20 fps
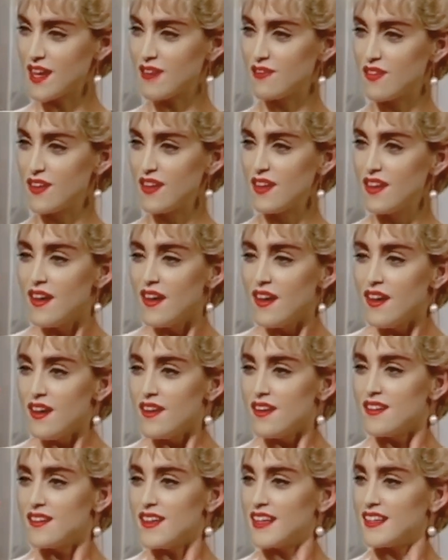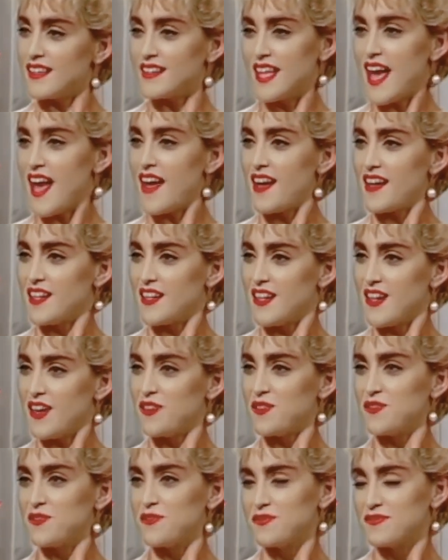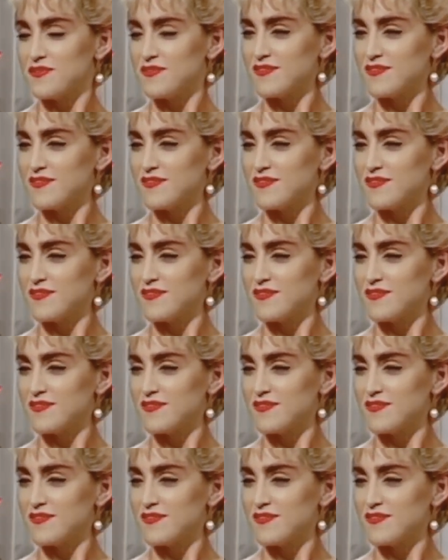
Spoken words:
diaphragm was pressed in, and everything was